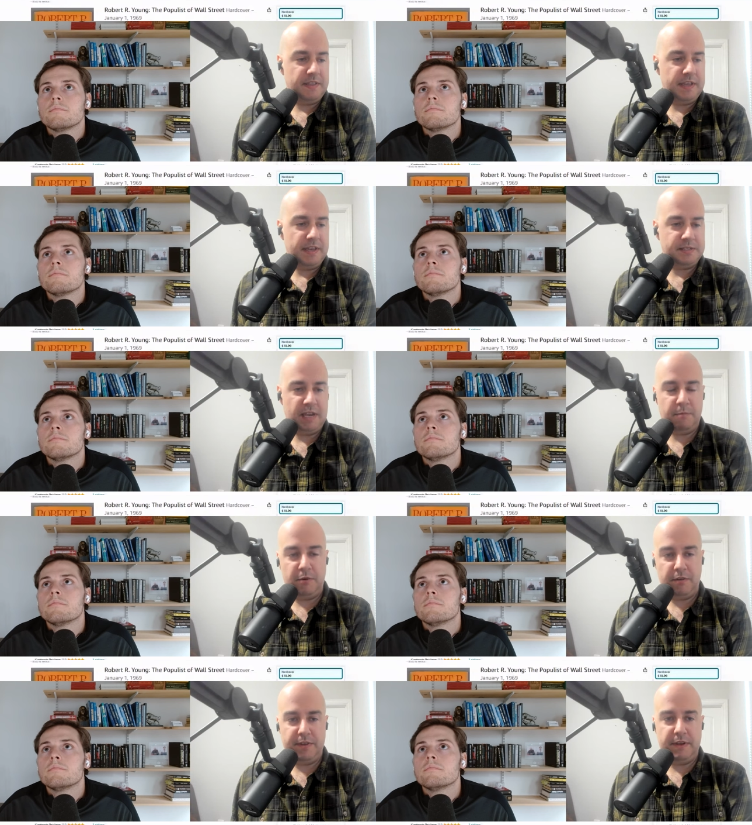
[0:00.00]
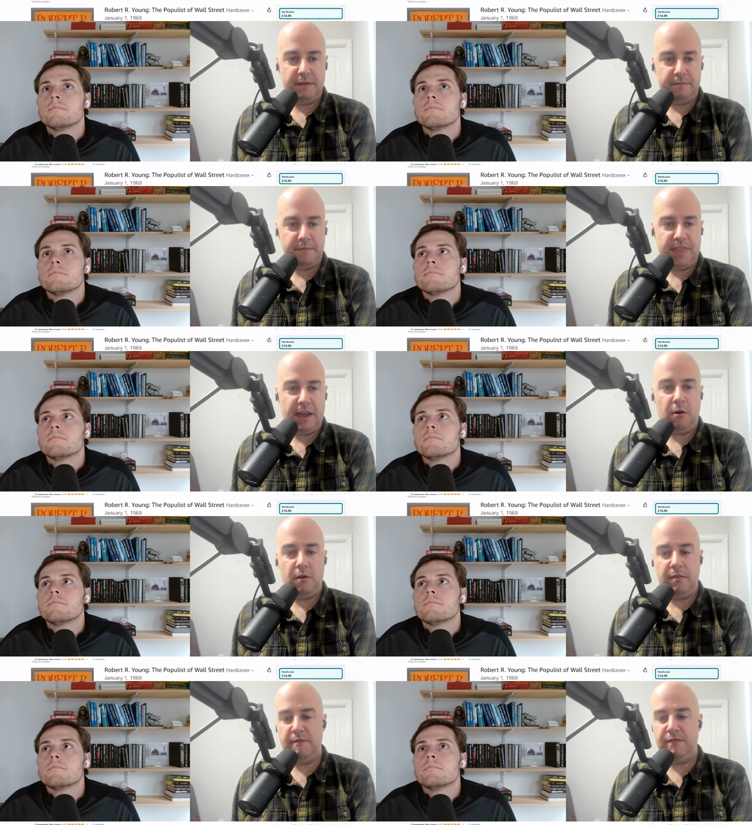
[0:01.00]
Speaker 1: the example that that
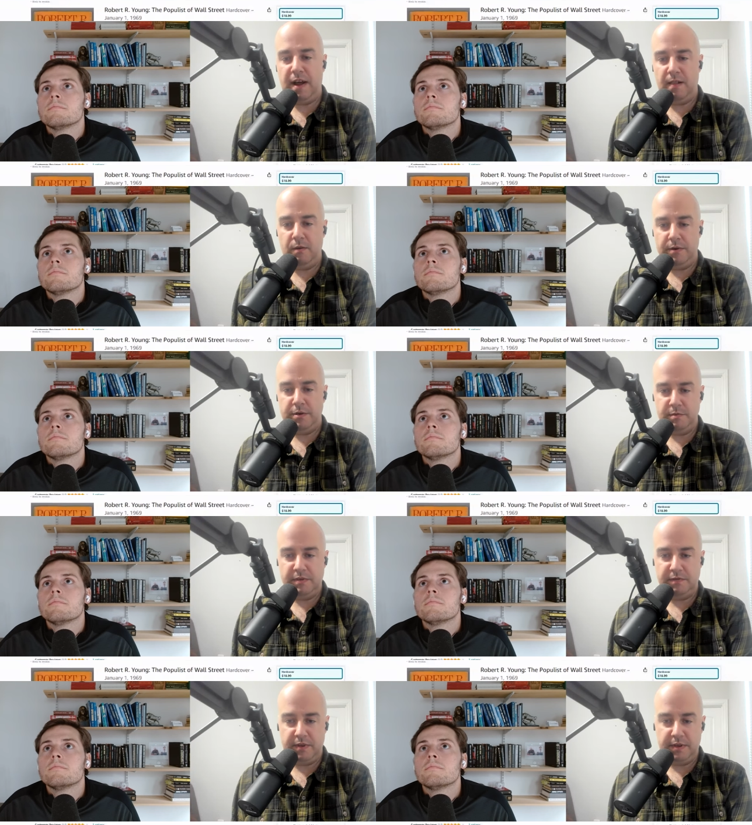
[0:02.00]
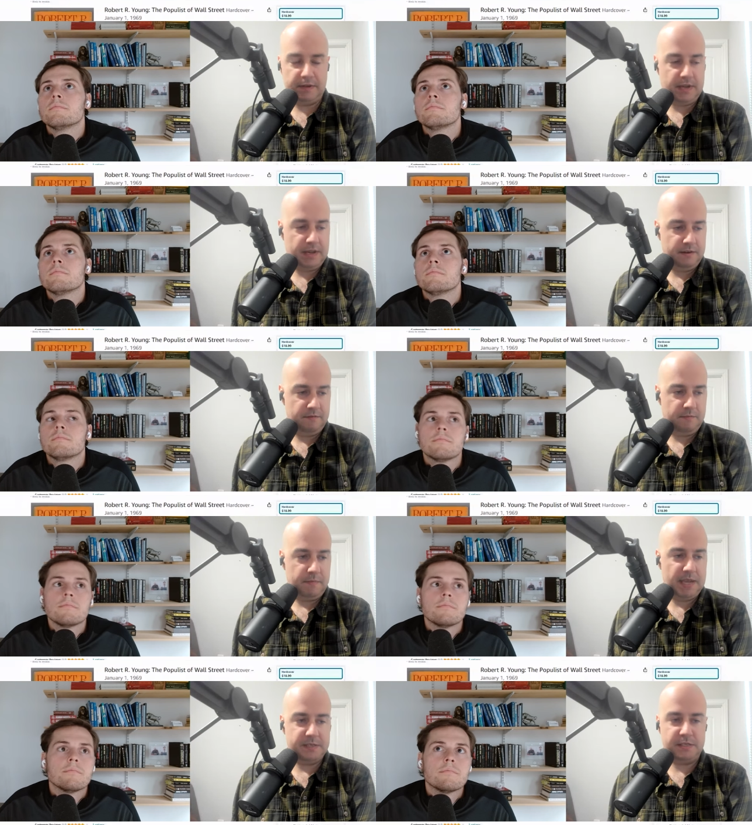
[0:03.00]
all of them follow in terms of the kind of
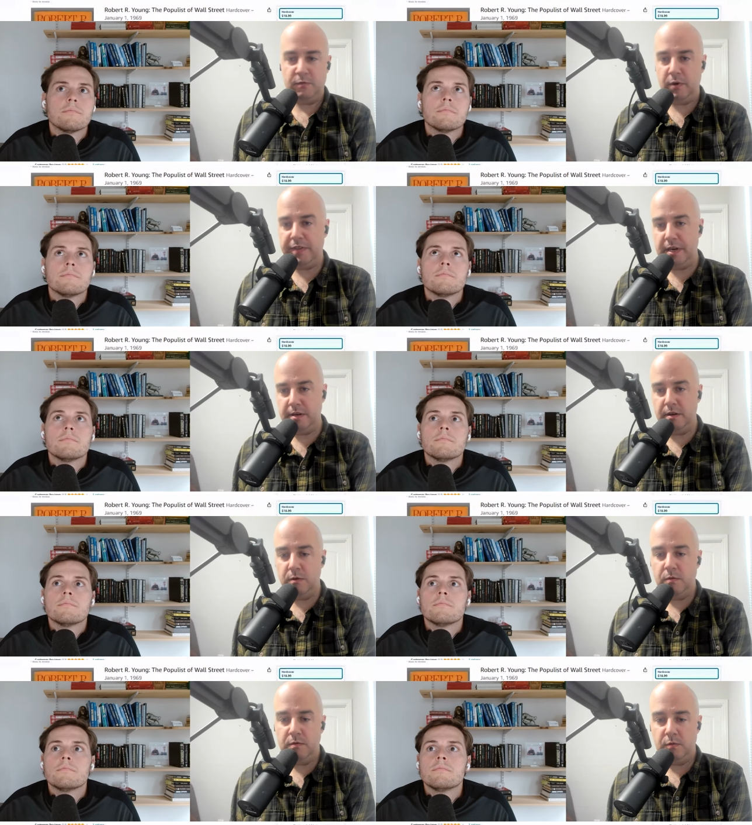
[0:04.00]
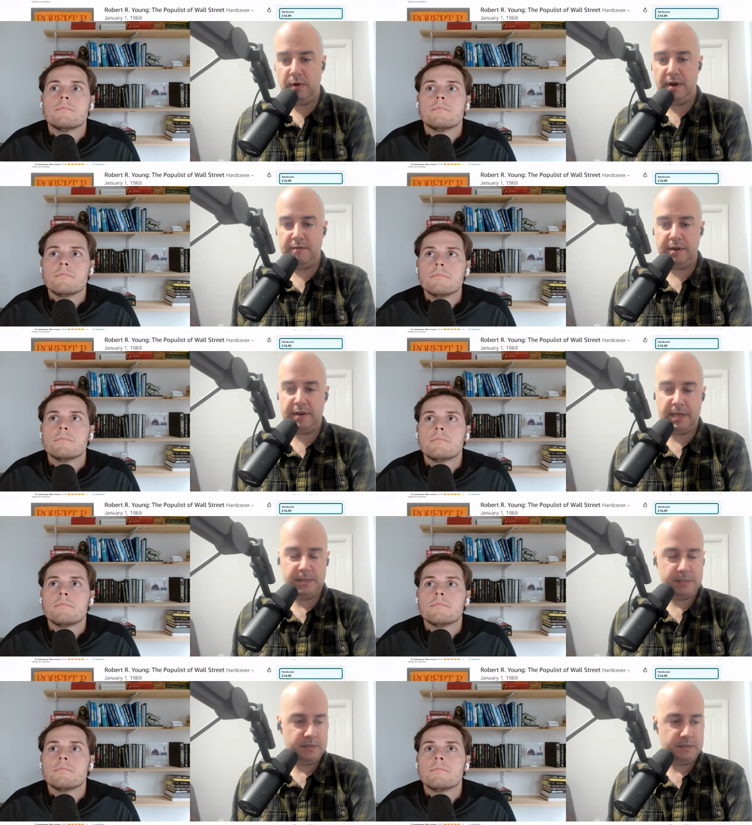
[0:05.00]
basics of what they do, whatever their
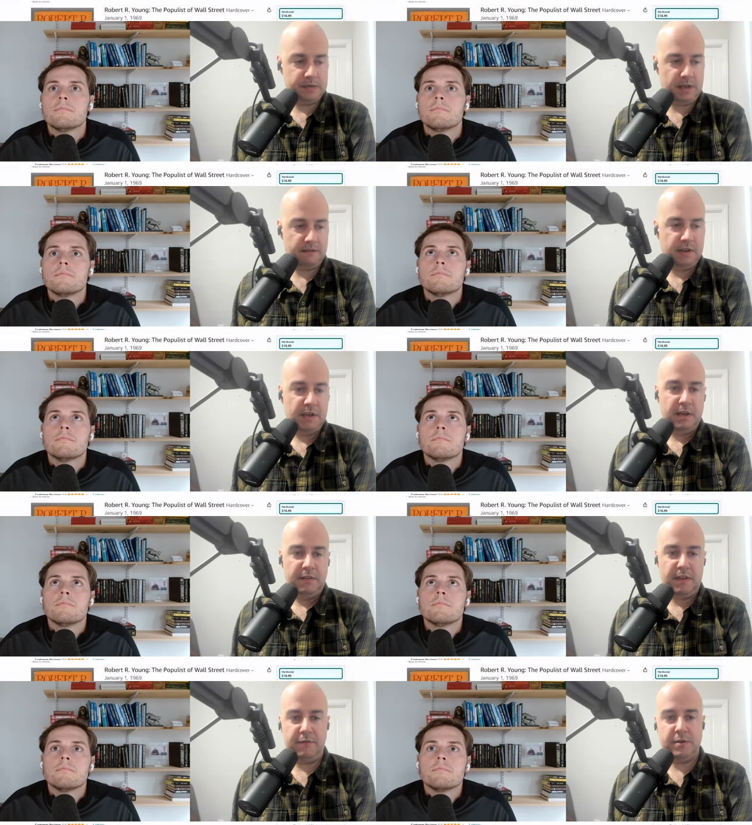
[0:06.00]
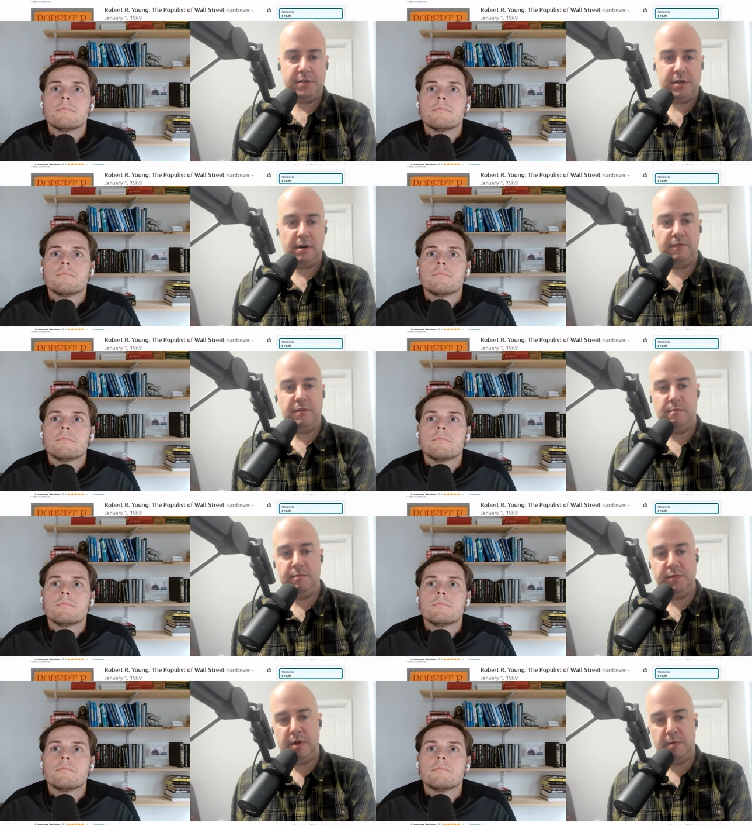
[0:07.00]
case is and stuff. They first start
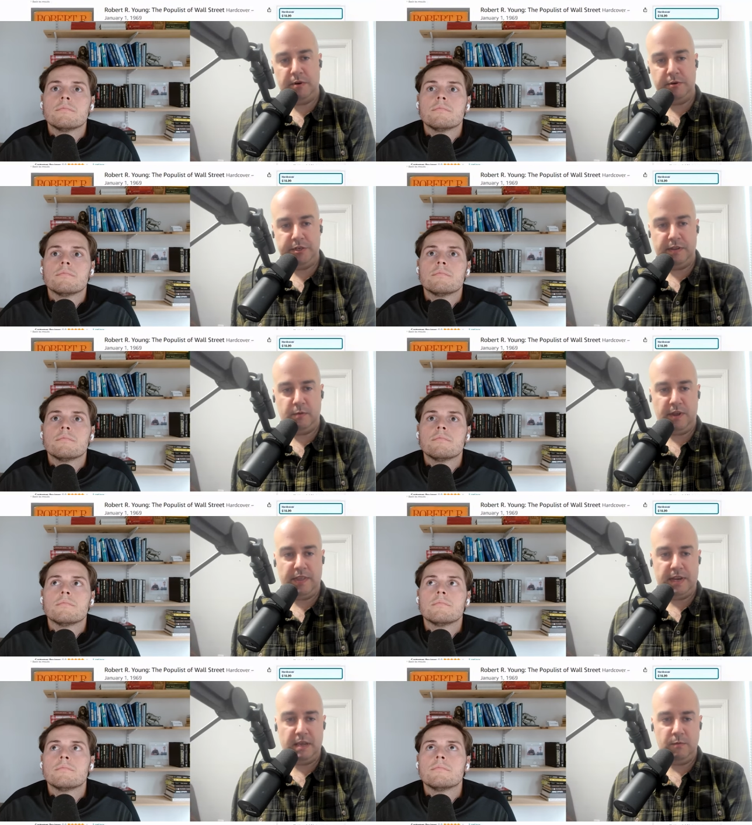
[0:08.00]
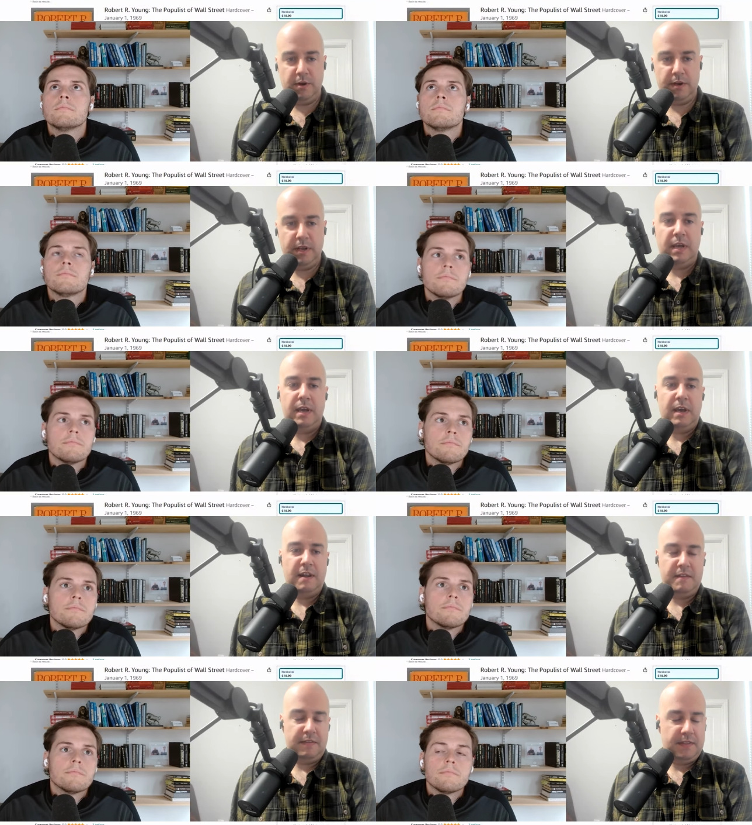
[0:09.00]
from approaching it the way that he would,
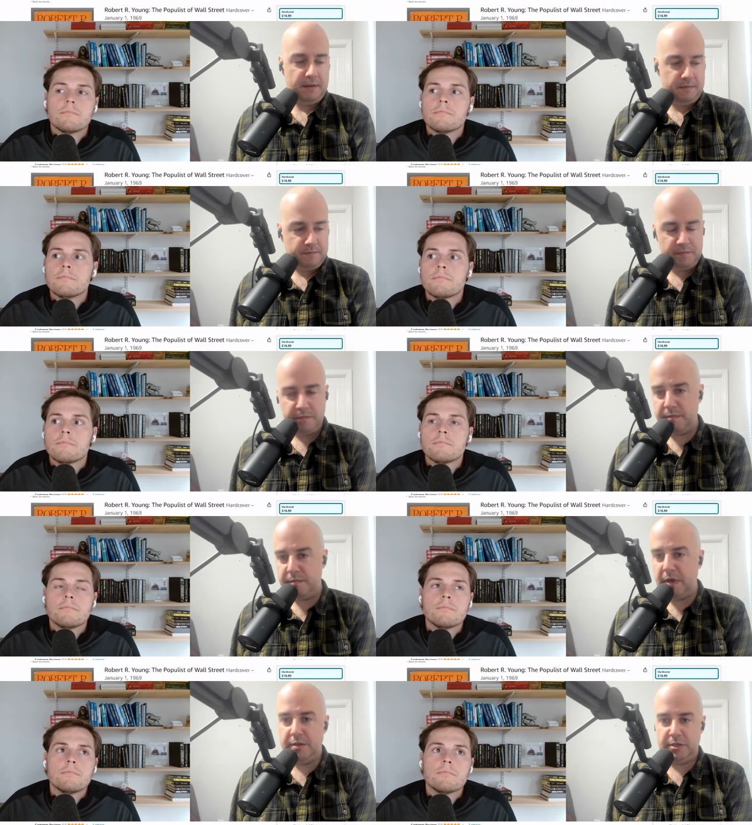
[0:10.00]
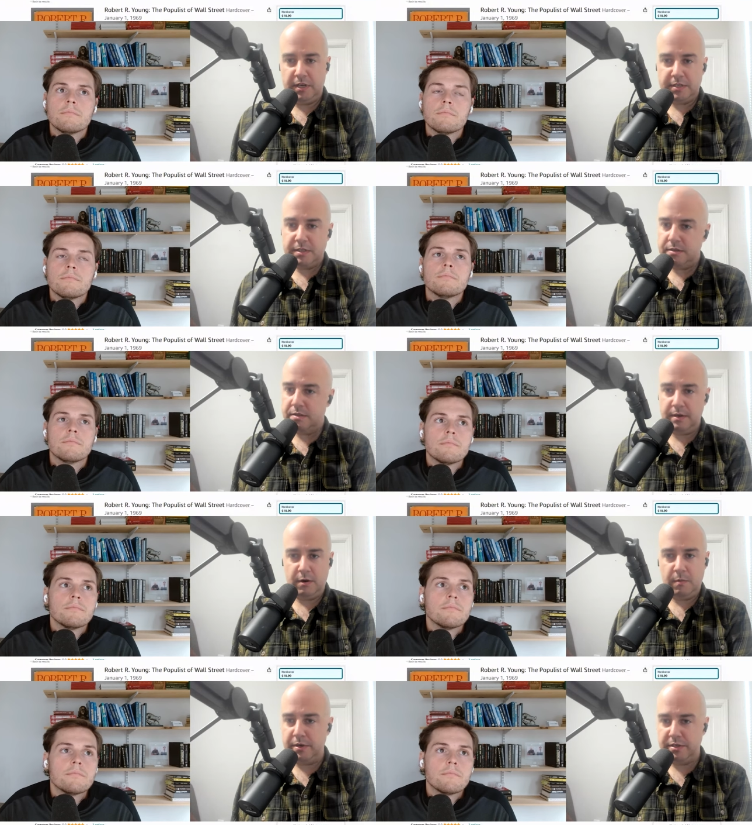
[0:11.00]
and then they adjust to
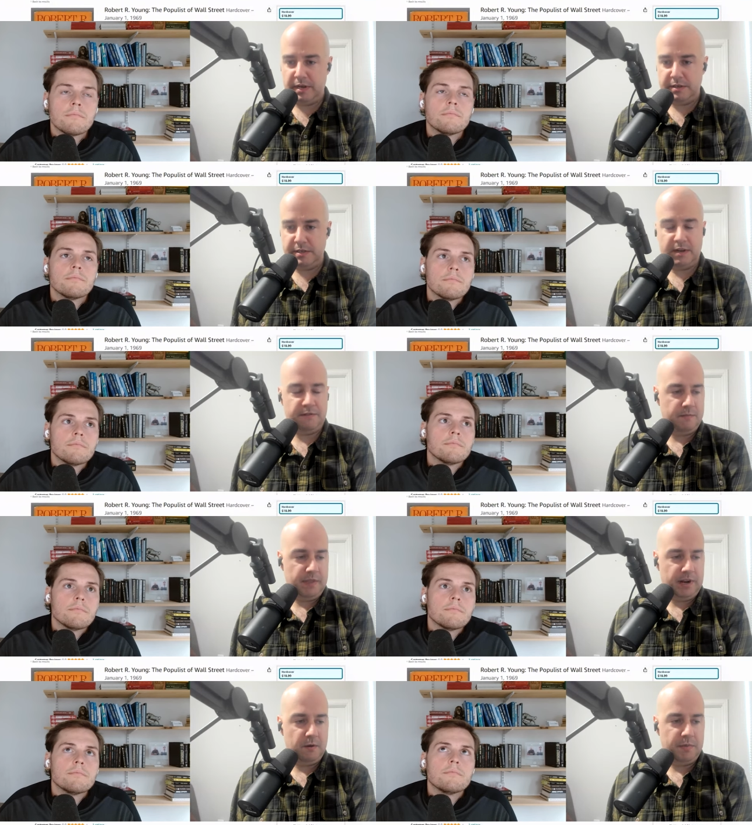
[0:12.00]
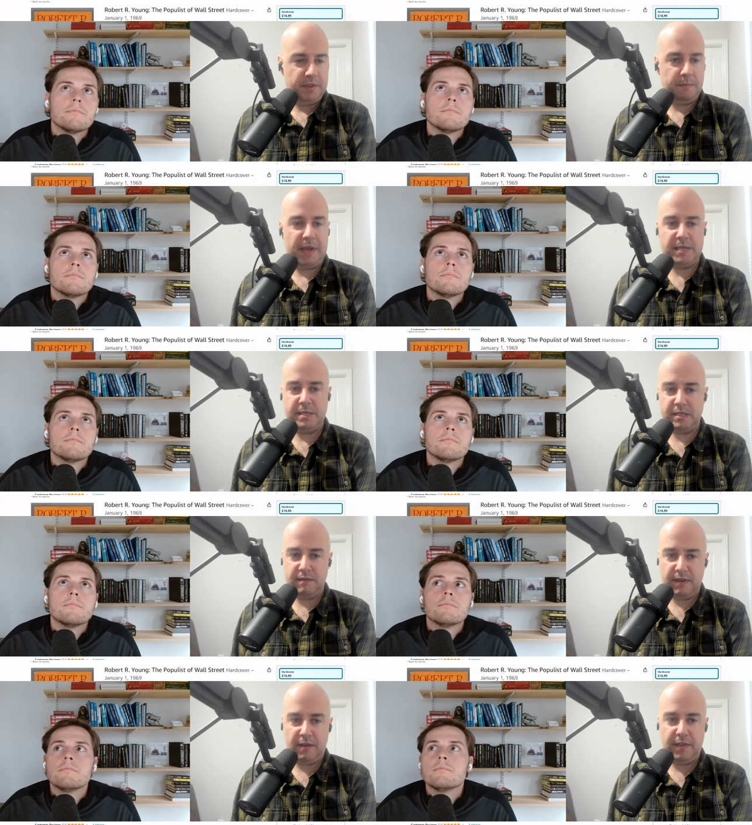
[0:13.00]
their own personalities and stuff from there. But the basics
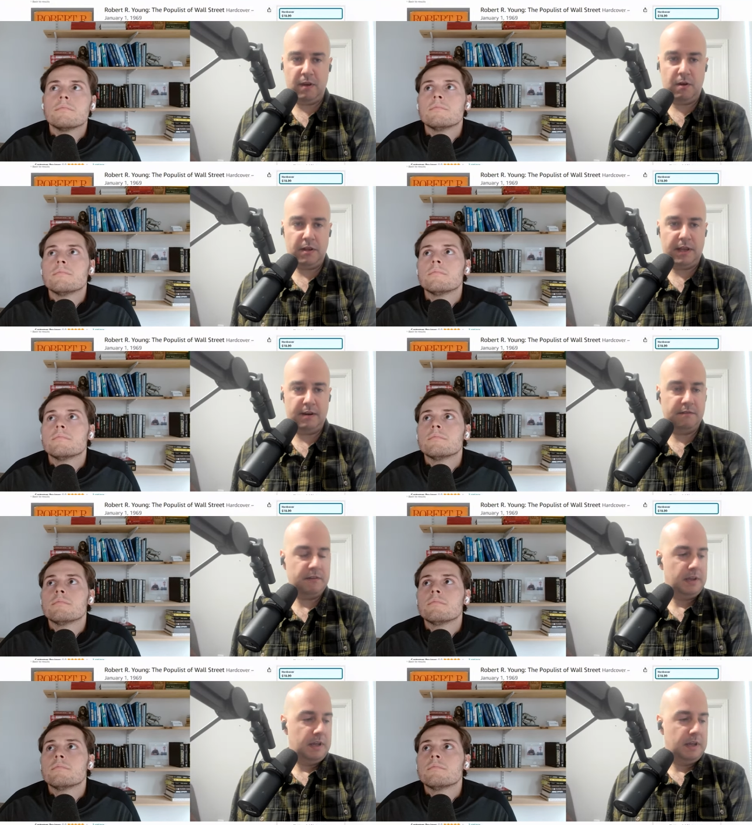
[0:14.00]
of how they all kind of